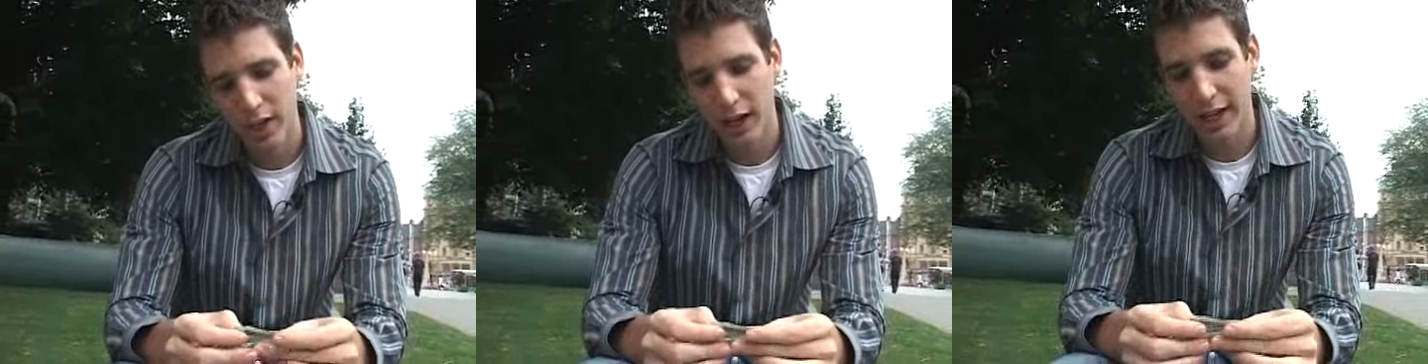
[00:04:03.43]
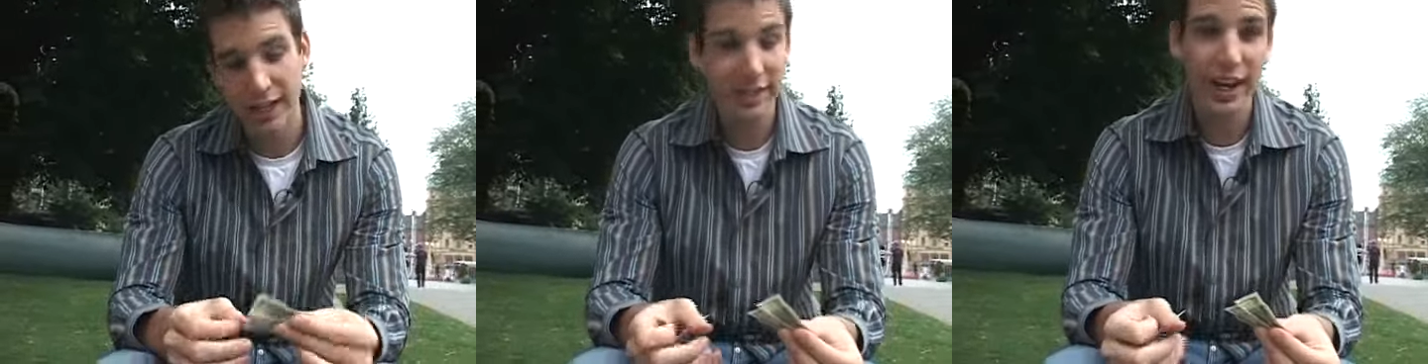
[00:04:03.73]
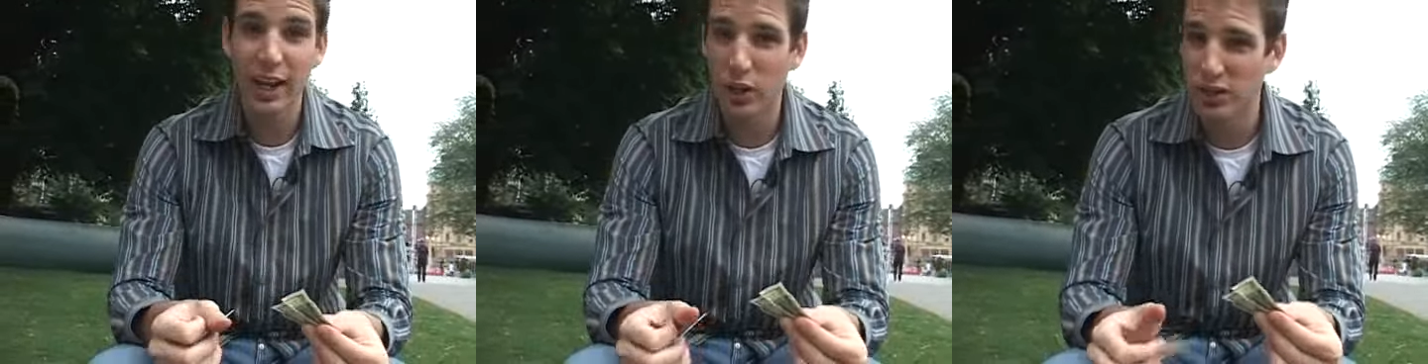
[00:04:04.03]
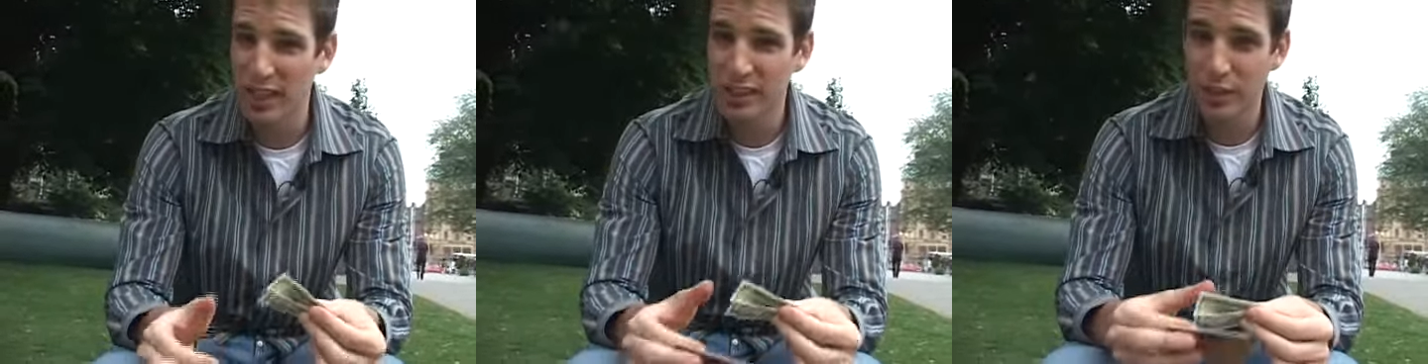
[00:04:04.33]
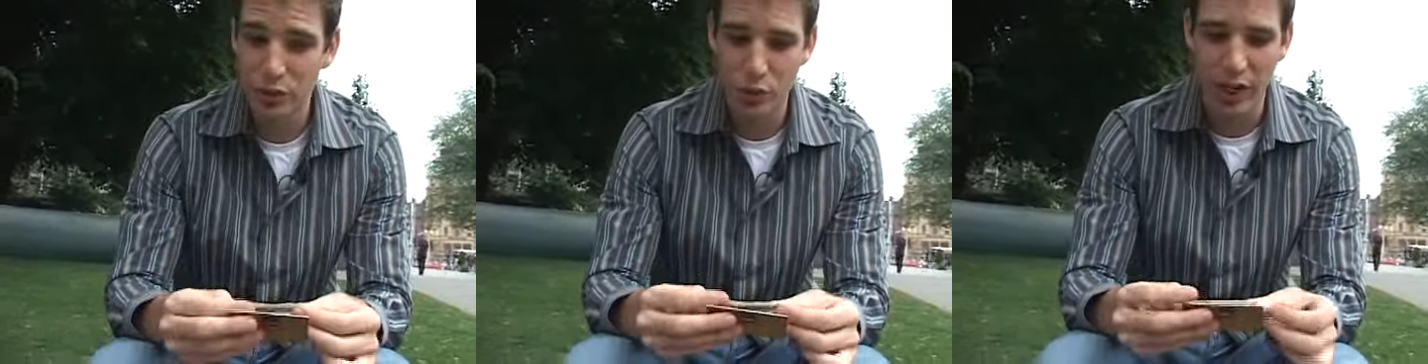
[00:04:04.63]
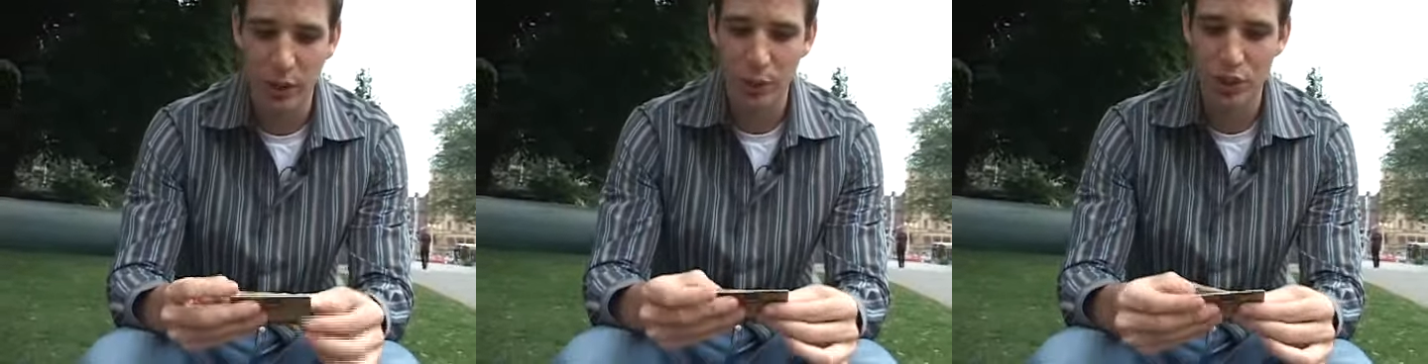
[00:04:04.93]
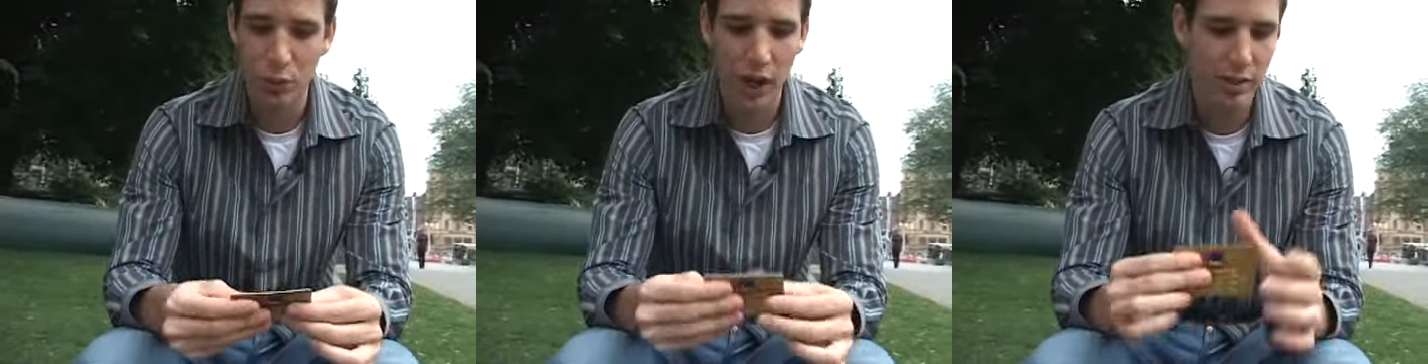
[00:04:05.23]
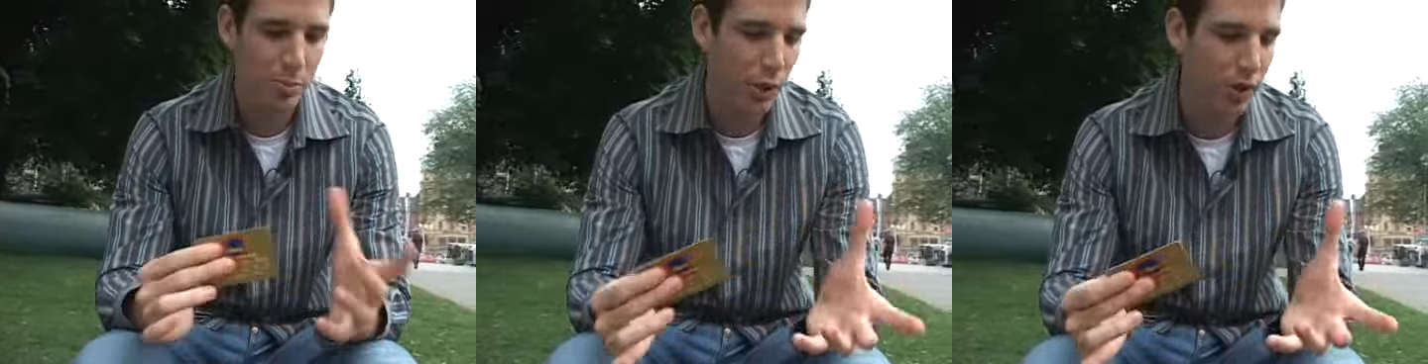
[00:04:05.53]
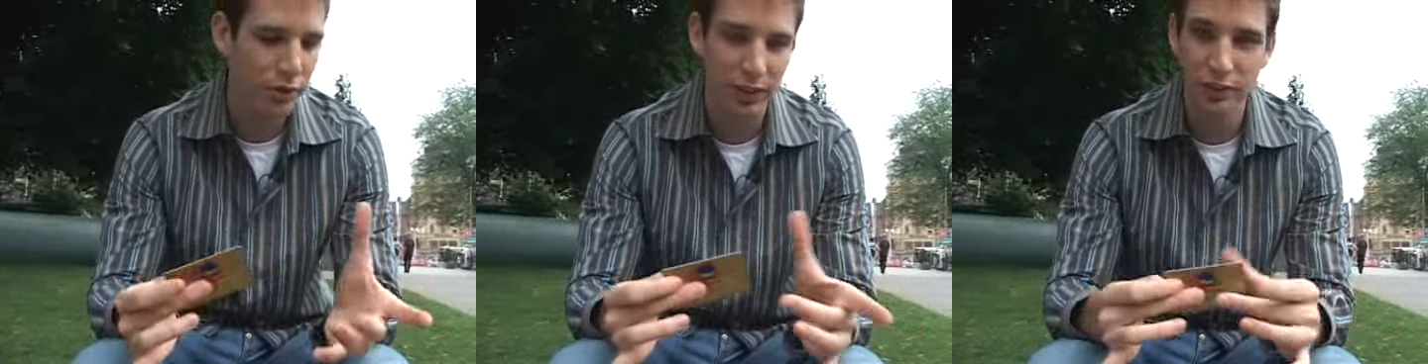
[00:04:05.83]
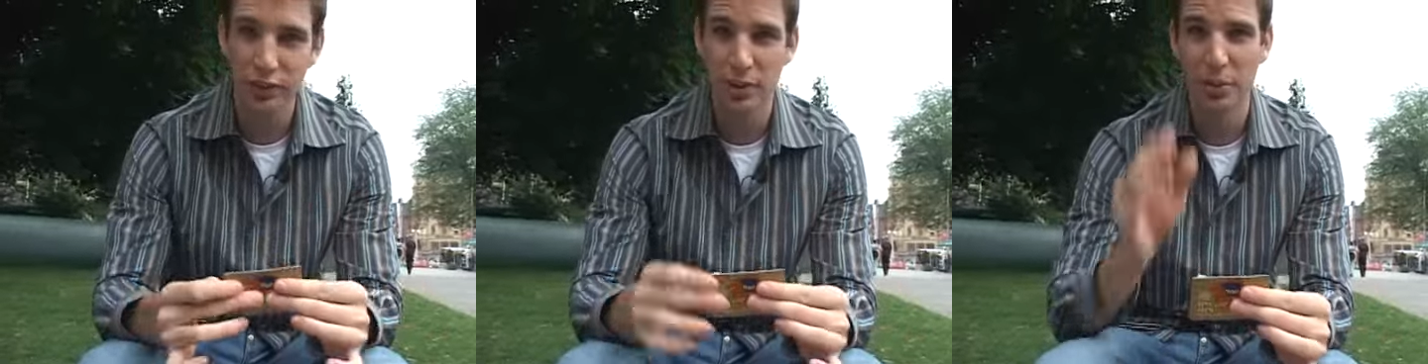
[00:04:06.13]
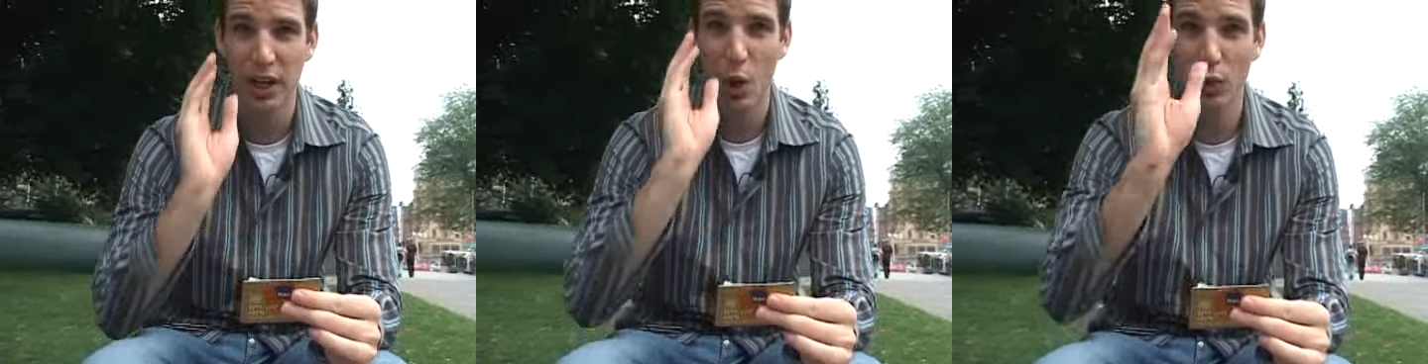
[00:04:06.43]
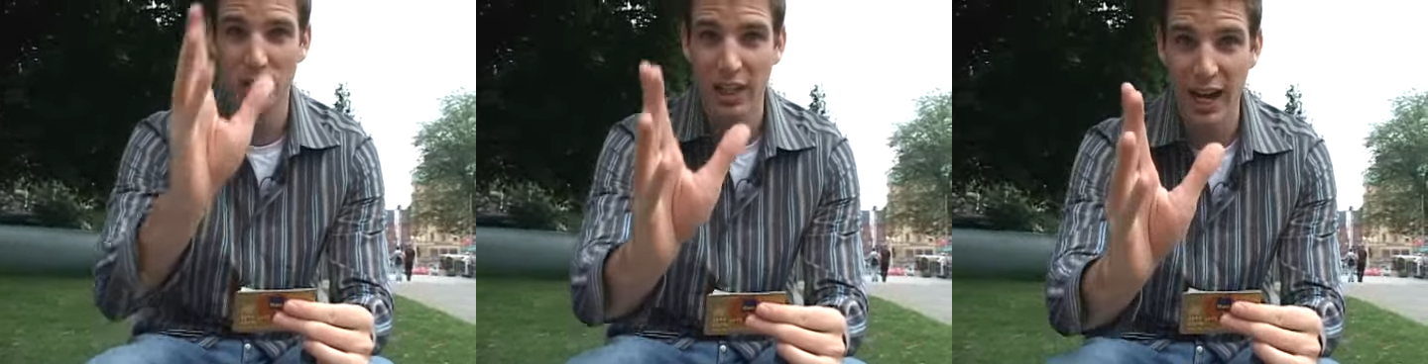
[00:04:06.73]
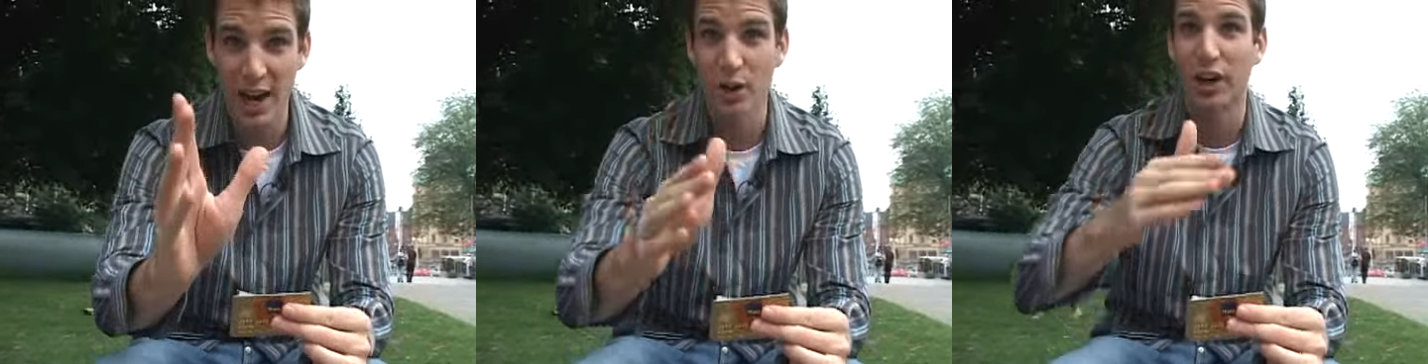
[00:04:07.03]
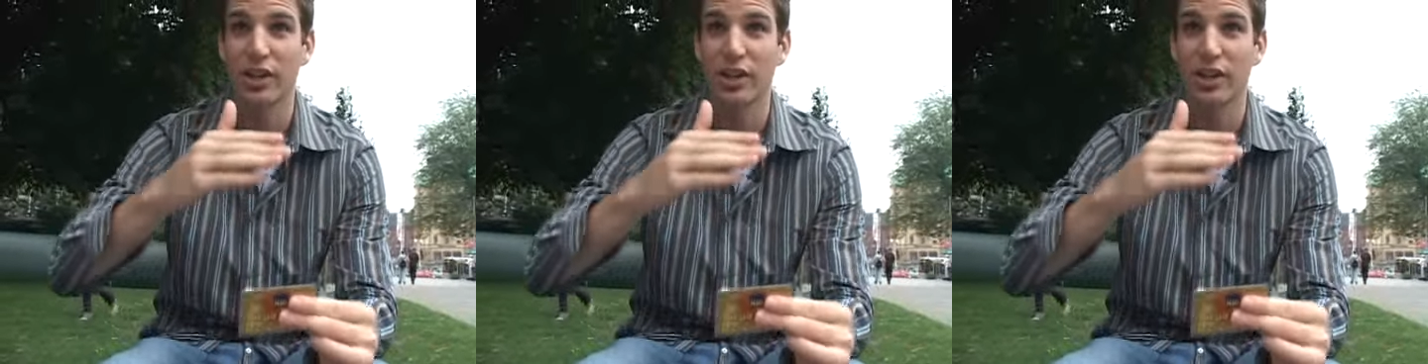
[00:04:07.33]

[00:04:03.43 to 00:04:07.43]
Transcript: It is an angle-sensitive trick, which is why it's perfect for somebody over the counter,